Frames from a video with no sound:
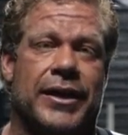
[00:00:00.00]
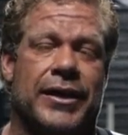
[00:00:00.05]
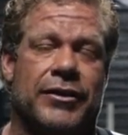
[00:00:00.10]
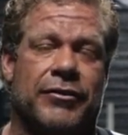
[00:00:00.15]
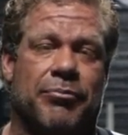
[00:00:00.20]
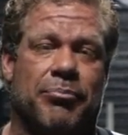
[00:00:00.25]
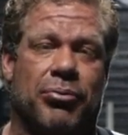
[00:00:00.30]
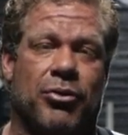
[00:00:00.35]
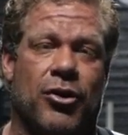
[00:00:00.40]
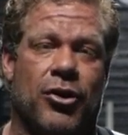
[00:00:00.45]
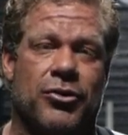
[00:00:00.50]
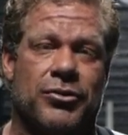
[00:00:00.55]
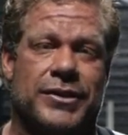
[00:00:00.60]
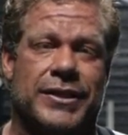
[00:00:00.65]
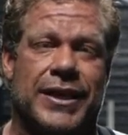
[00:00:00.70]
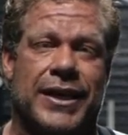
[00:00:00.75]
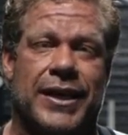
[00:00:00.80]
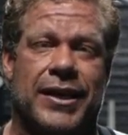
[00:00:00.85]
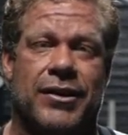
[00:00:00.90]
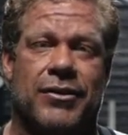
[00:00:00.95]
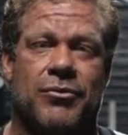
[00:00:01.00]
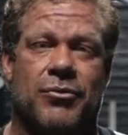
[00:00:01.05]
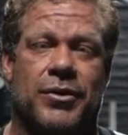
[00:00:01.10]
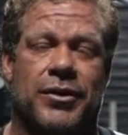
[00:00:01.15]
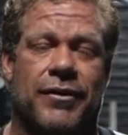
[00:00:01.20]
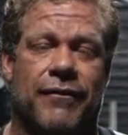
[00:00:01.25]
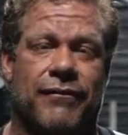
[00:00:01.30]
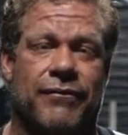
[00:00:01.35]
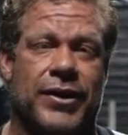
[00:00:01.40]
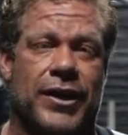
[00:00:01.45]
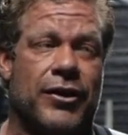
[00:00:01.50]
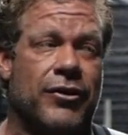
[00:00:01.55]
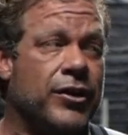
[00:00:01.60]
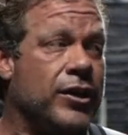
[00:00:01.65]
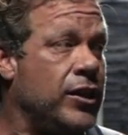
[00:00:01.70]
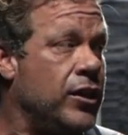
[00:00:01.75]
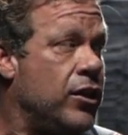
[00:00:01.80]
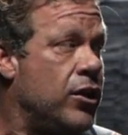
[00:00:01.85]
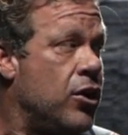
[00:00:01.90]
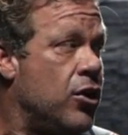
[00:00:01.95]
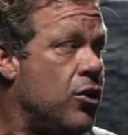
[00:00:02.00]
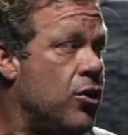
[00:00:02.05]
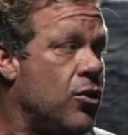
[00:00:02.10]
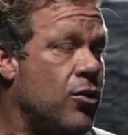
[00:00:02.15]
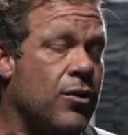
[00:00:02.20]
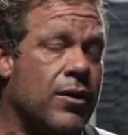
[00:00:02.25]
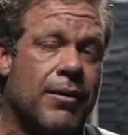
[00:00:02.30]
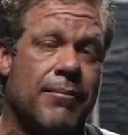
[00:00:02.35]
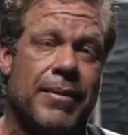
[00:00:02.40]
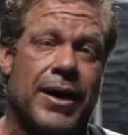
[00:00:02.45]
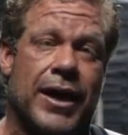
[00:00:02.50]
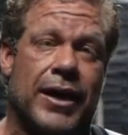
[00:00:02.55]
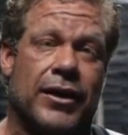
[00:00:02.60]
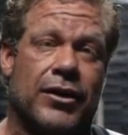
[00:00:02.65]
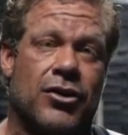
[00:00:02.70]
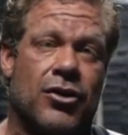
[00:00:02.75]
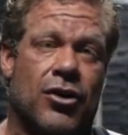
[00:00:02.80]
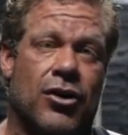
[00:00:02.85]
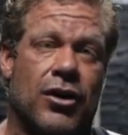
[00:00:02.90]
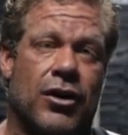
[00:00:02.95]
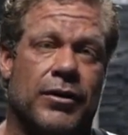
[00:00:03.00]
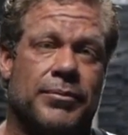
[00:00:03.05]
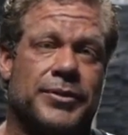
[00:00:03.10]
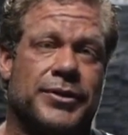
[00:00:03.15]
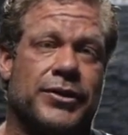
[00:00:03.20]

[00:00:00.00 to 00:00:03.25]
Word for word: is protein with a very low amount of carbs.